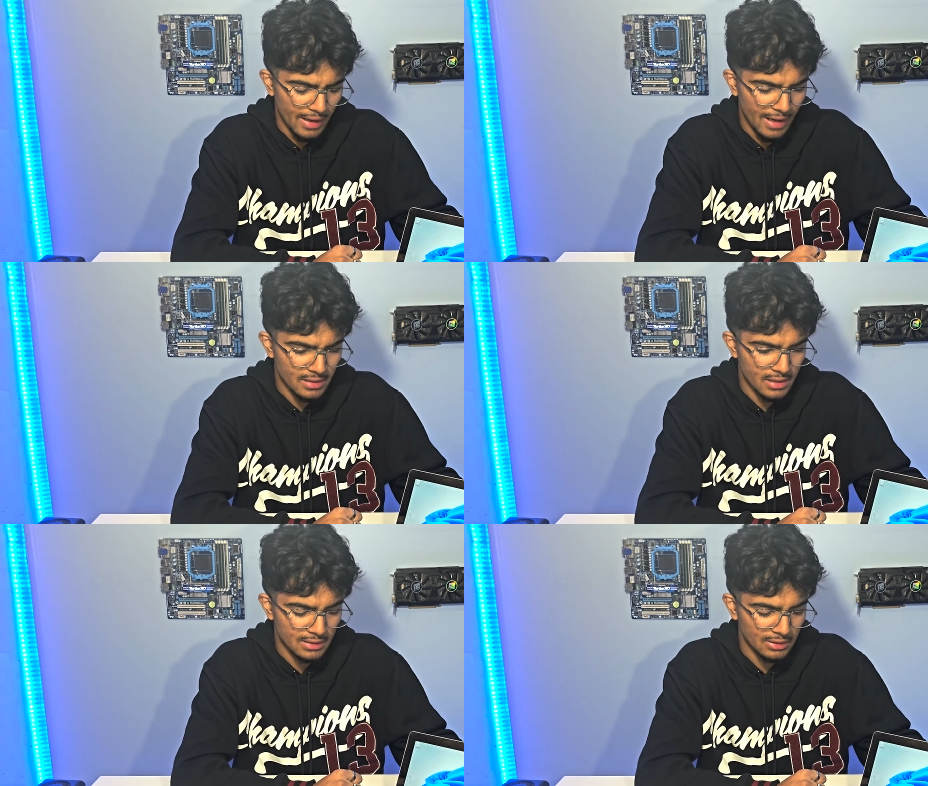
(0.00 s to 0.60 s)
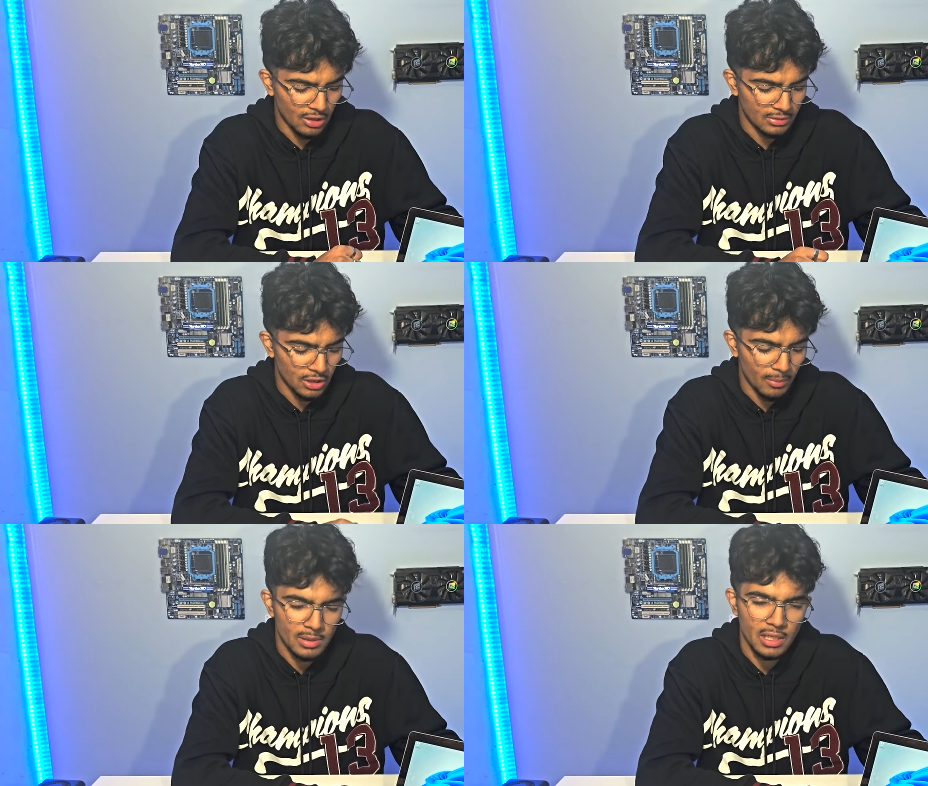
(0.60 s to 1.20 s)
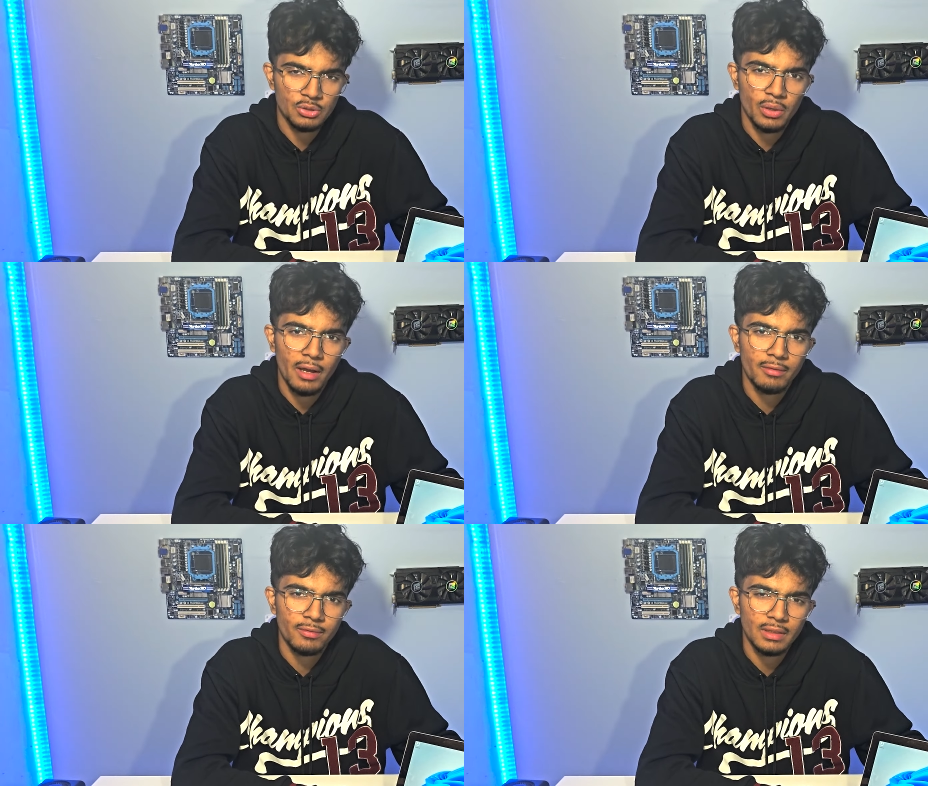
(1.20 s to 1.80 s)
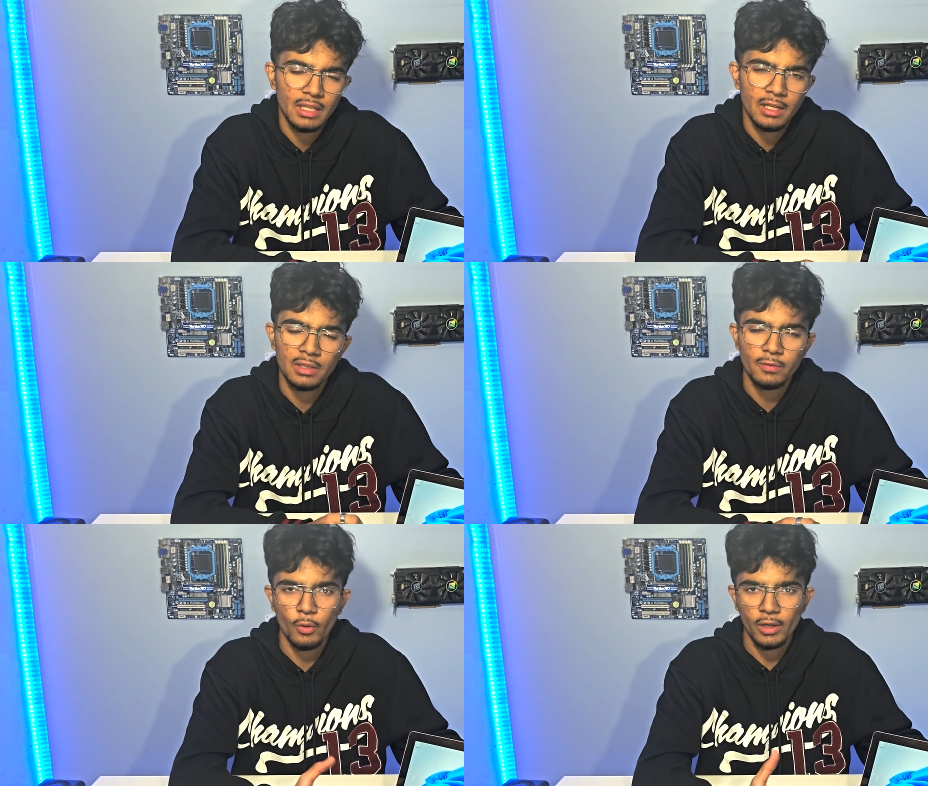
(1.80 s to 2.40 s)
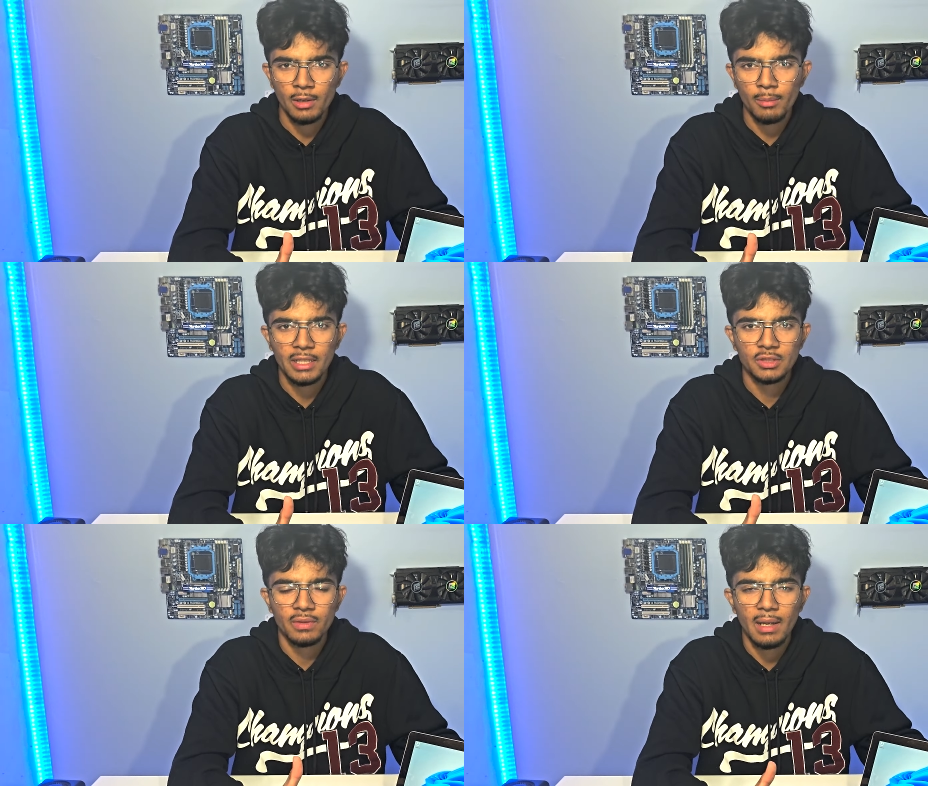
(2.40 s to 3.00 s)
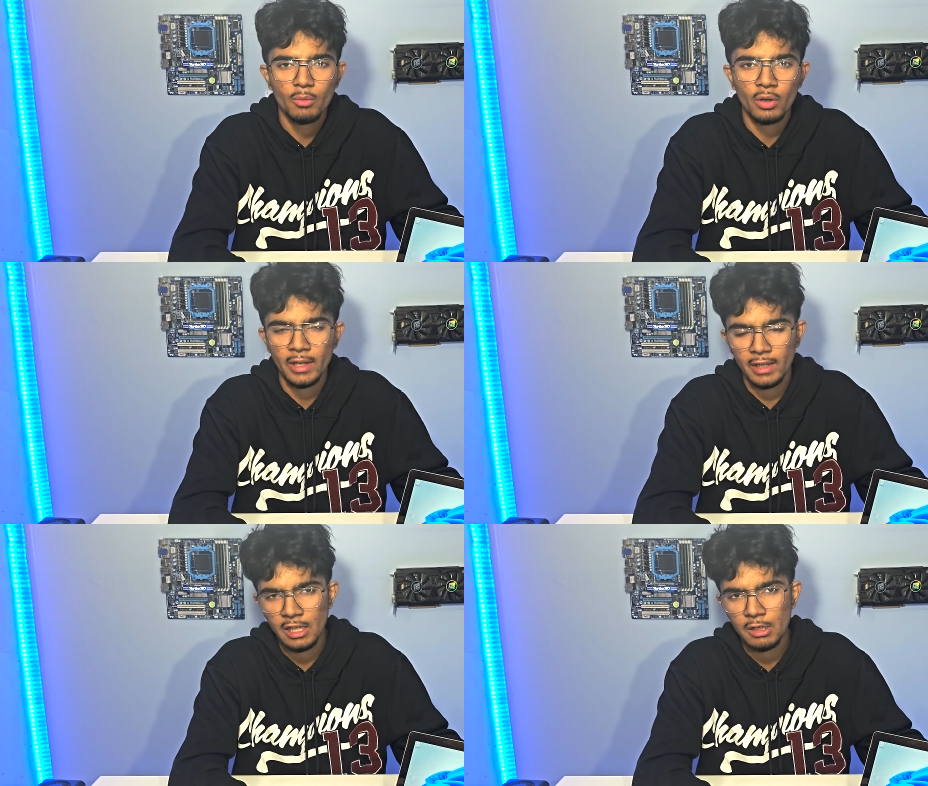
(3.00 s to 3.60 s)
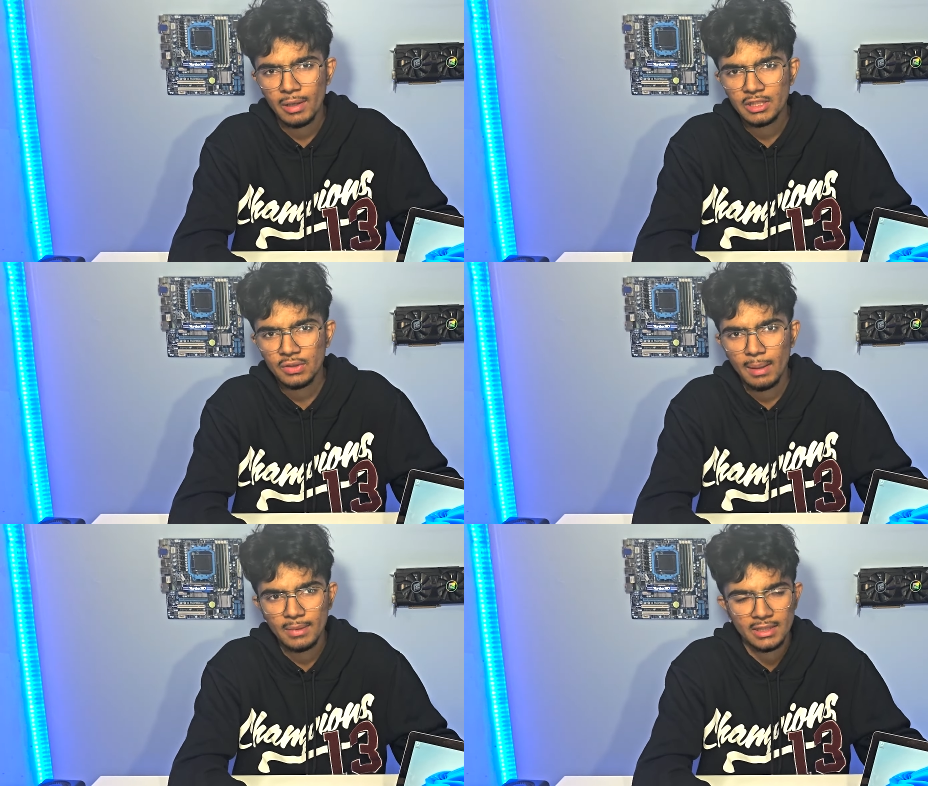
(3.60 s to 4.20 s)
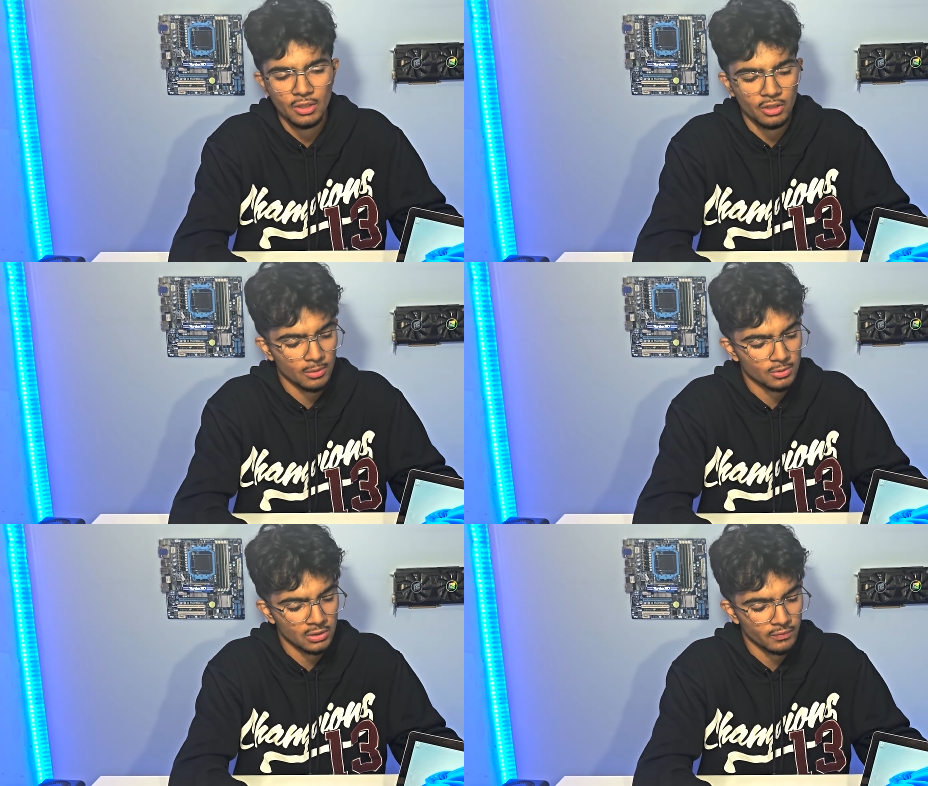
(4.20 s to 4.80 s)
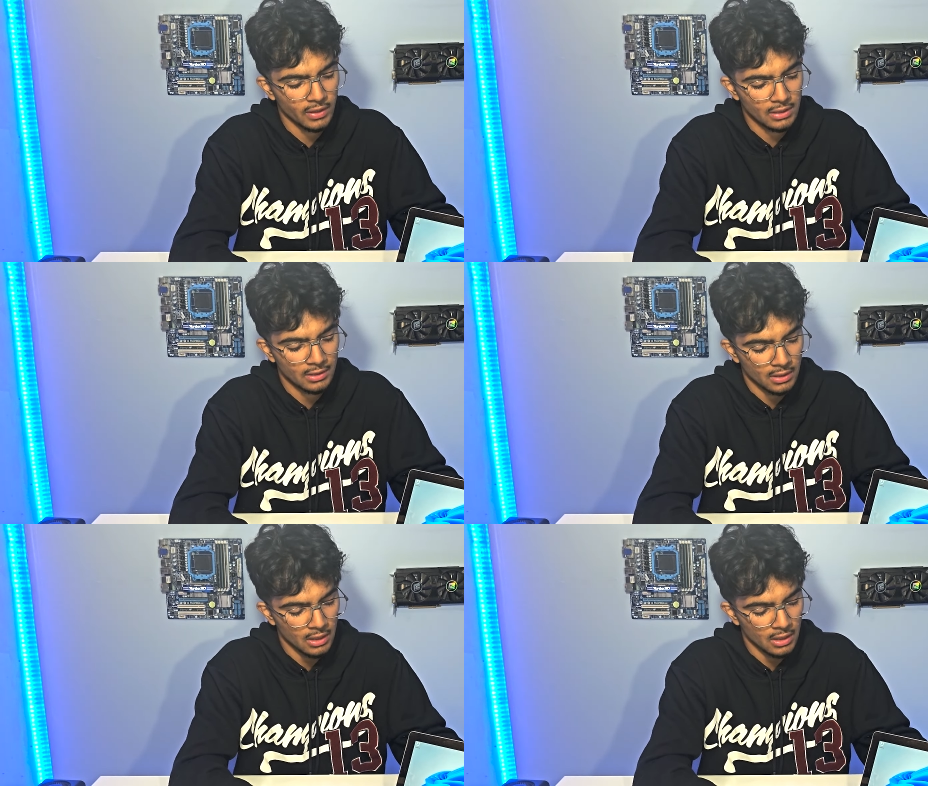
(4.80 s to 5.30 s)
And then on top of that, you have either 4 gigabytes of RAM or 8 gigabytes of RAM. That's how it comes configured.